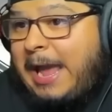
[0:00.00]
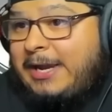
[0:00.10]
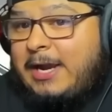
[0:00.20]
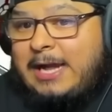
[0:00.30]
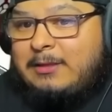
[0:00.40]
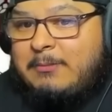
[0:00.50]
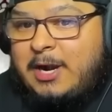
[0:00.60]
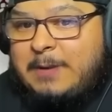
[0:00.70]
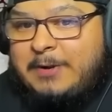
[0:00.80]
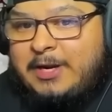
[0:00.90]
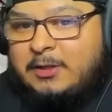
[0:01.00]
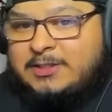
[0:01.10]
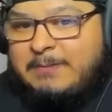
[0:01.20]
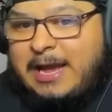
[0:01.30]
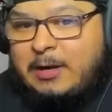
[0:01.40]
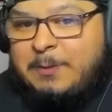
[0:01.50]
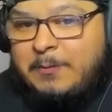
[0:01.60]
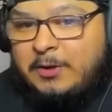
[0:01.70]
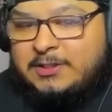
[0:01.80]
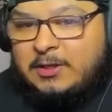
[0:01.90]
Magan got the money, but it doesn't matter.
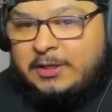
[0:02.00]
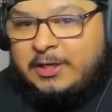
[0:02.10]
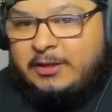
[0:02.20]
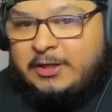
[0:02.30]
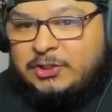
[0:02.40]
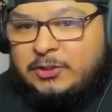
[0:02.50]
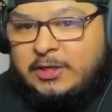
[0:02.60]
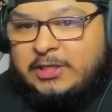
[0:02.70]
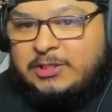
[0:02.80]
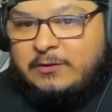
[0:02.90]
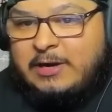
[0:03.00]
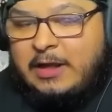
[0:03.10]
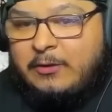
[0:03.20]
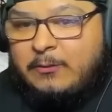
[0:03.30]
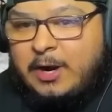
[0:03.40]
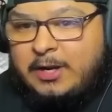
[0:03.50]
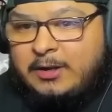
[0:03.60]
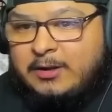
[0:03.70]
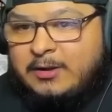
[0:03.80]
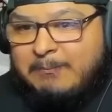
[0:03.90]
People can start killing and shooting each other now. They're
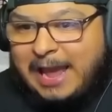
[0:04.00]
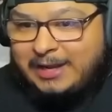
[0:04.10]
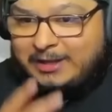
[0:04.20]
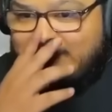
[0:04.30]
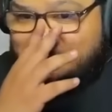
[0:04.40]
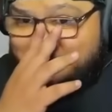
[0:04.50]
running. Magan,